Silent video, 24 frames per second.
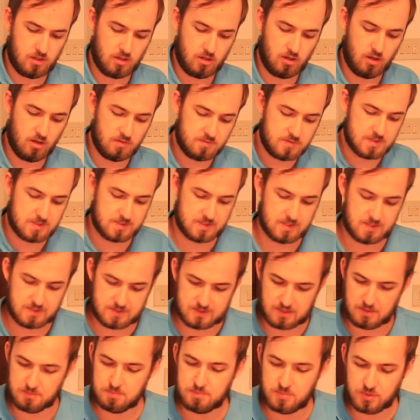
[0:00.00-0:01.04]
Obviously
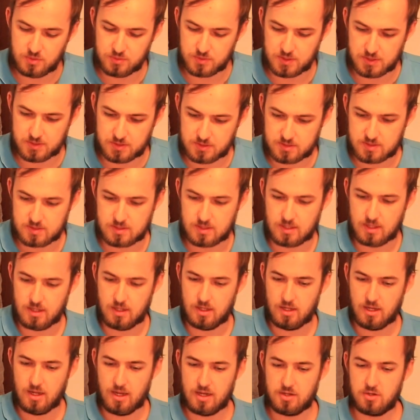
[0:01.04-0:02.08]
some buildings
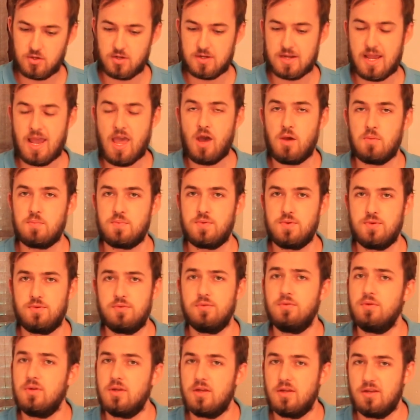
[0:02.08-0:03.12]
are going to help
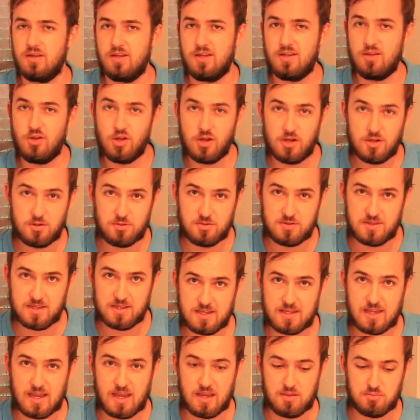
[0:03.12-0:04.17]
you earlier
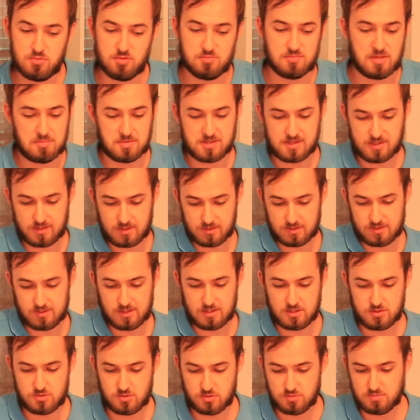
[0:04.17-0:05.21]
game, or maybe the
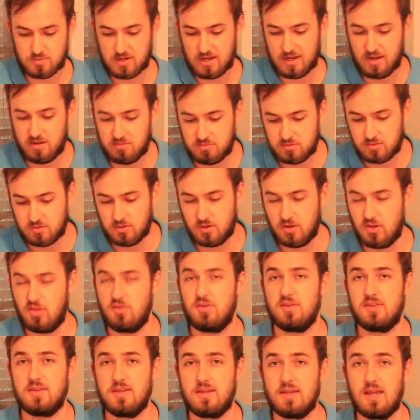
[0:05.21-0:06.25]
cathedral might help you earlier
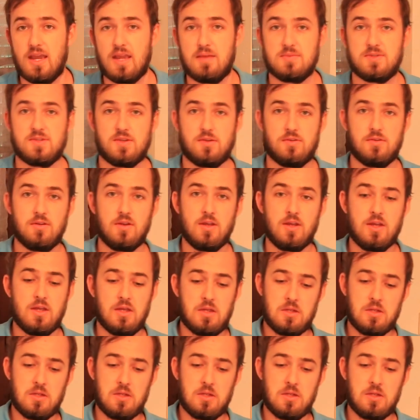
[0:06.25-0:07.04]
in the game, so